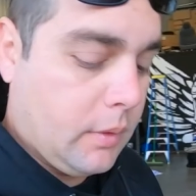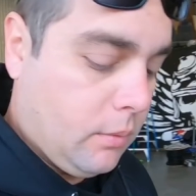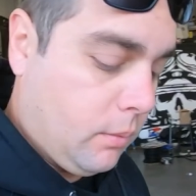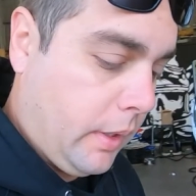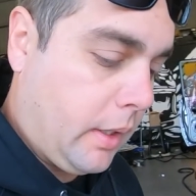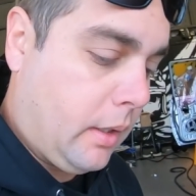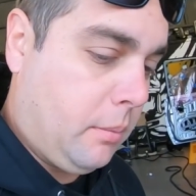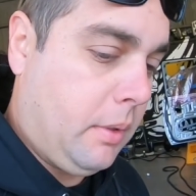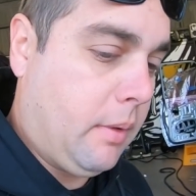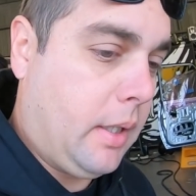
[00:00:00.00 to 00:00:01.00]
we're going to
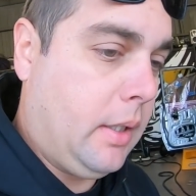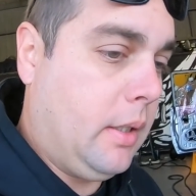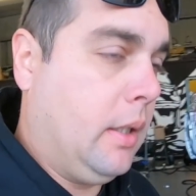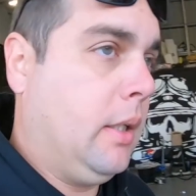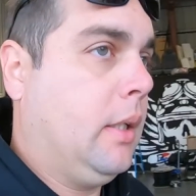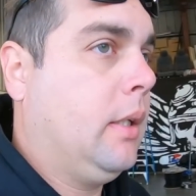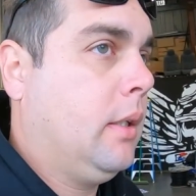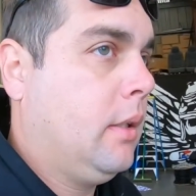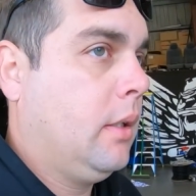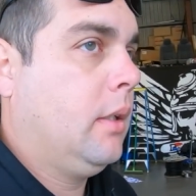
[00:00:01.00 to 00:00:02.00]
be ready
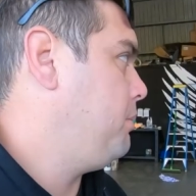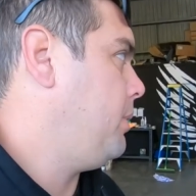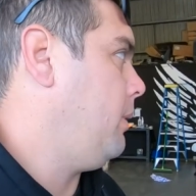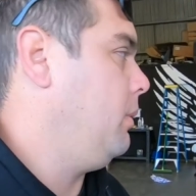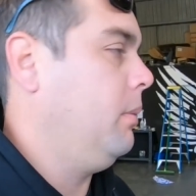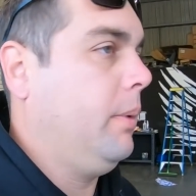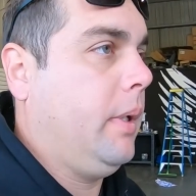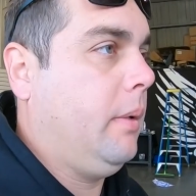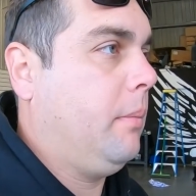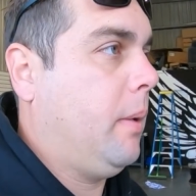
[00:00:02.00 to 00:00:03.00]

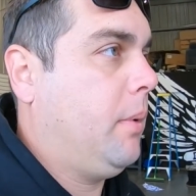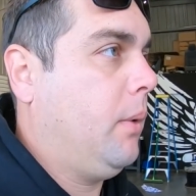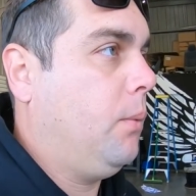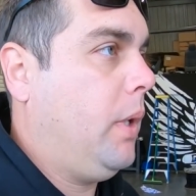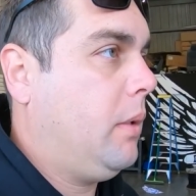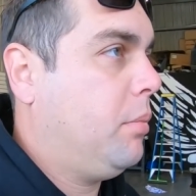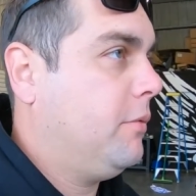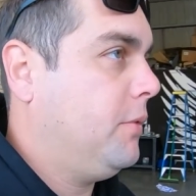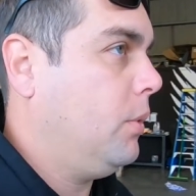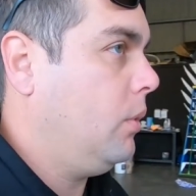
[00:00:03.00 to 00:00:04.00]
probably maybe a week
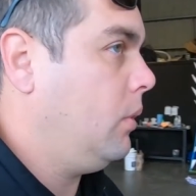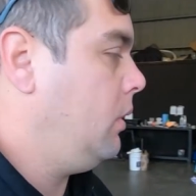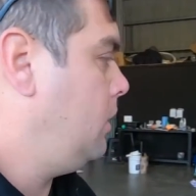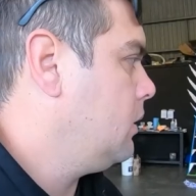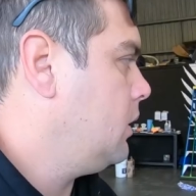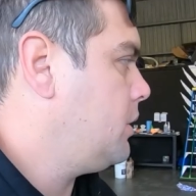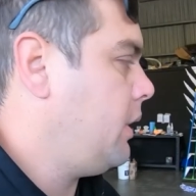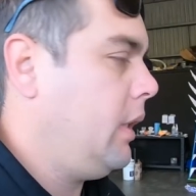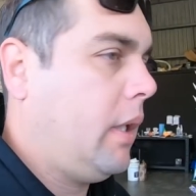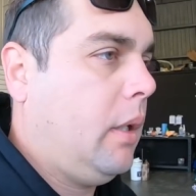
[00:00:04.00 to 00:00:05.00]
before the
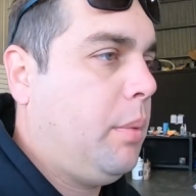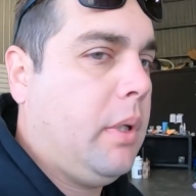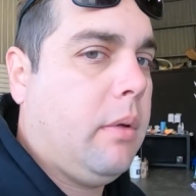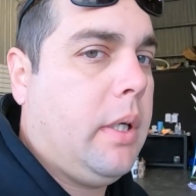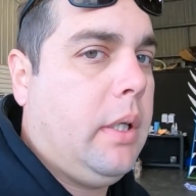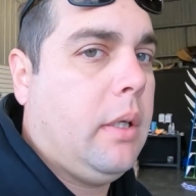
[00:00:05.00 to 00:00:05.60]
tray and canopy are ready,